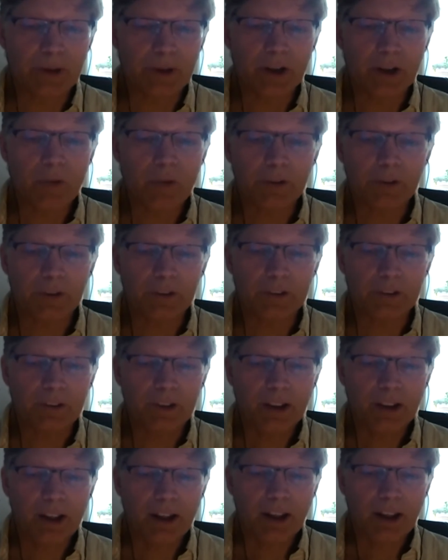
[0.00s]
a
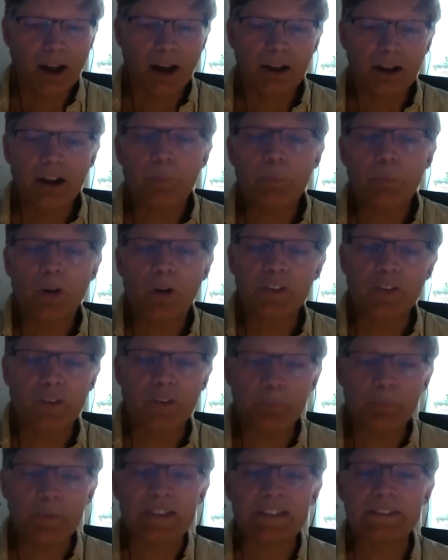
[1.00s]
number of
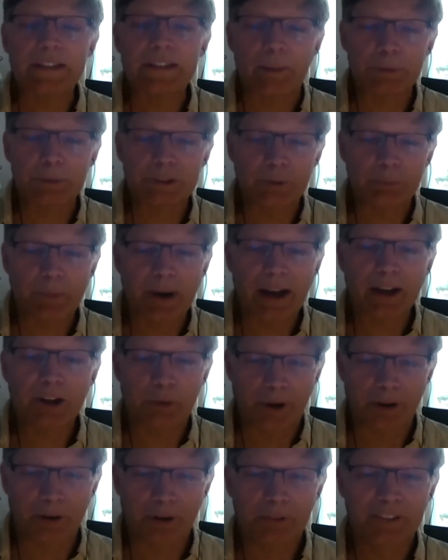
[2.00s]
different missteps in my
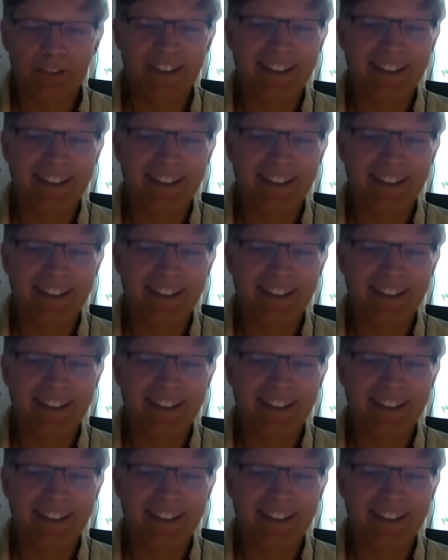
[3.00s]
career